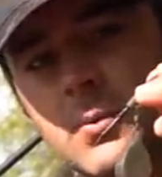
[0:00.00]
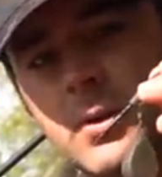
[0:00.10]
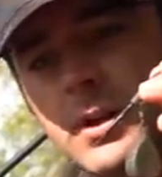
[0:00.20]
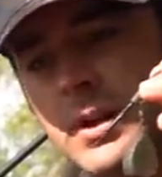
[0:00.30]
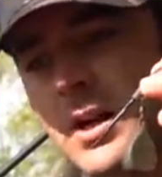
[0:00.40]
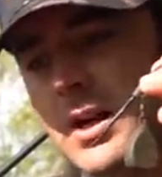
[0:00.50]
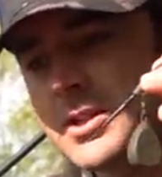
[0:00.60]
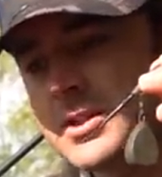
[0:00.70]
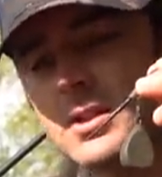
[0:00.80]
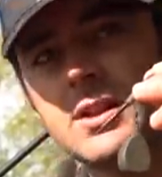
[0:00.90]
what the
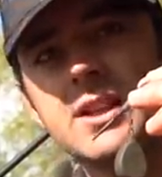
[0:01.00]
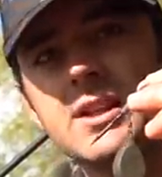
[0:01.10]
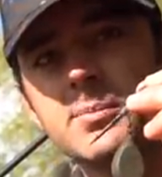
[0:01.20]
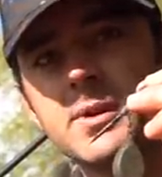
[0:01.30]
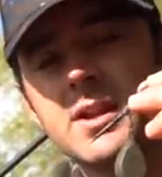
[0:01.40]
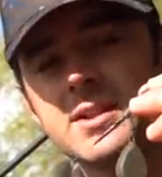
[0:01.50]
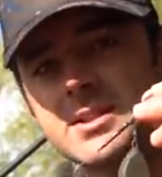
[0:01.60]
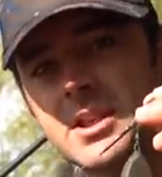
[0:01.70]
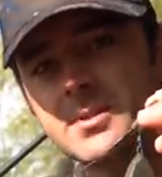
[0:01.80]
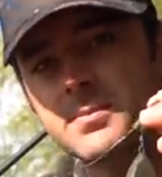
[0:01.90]
last little bit of the
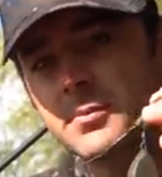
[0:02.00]
session